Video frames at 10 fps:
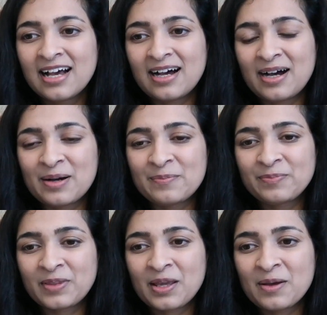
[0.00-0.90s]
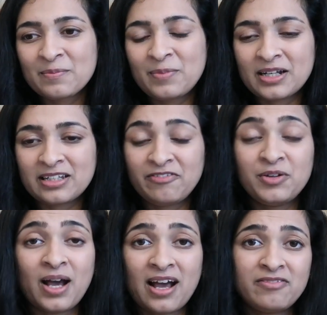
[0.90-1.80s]
but if
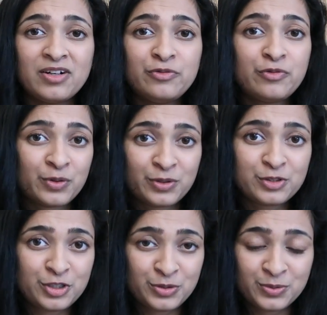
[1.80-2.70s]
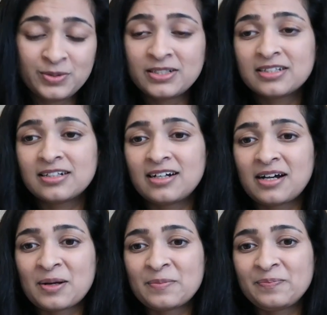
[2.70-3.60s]
you have a photo shoot,
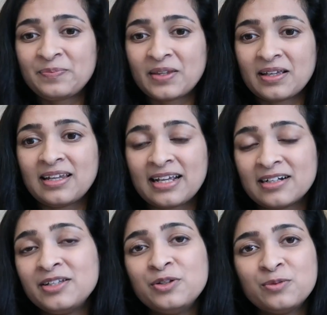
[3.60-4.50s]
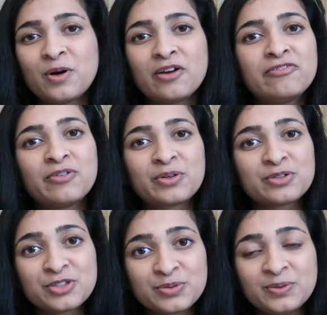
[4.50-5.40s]
like a newborn
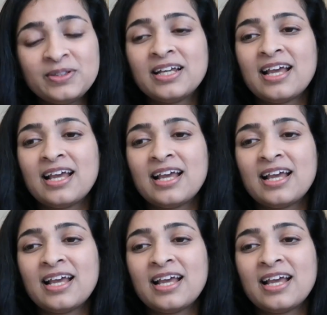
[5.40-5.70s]
photo shoot,